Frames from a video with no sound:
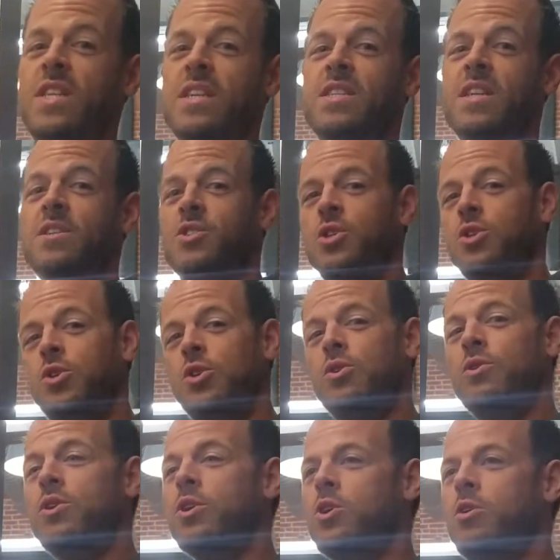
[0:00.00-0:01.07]
distance you do,
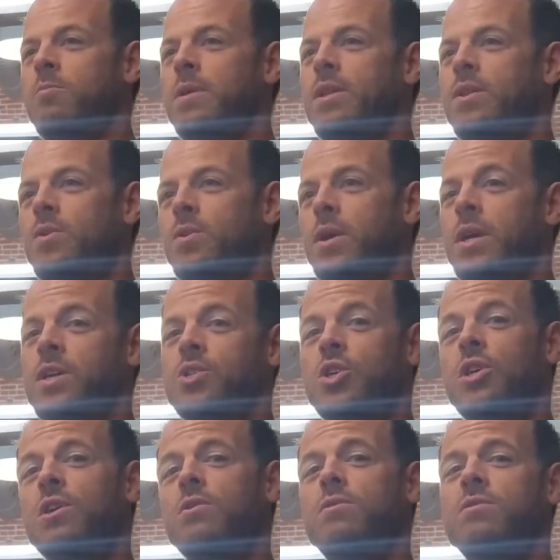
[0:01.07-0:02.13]
you could be doing
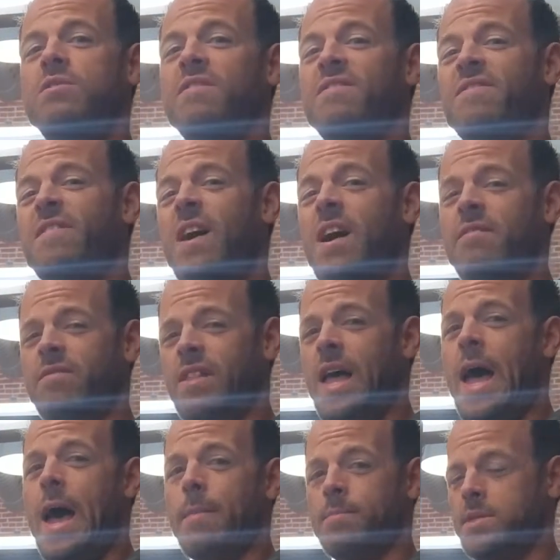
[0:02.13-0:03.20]
2 to 5
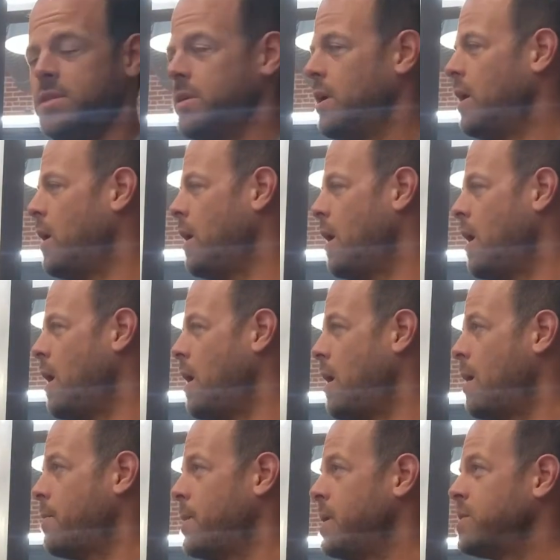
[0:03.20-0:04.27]
laps.
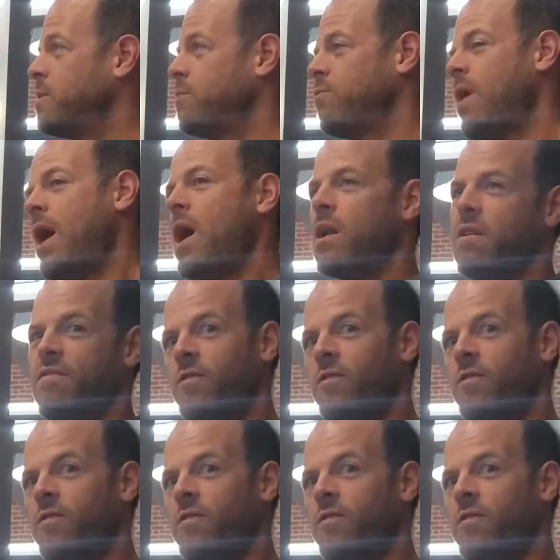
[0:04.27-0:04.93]
It's around a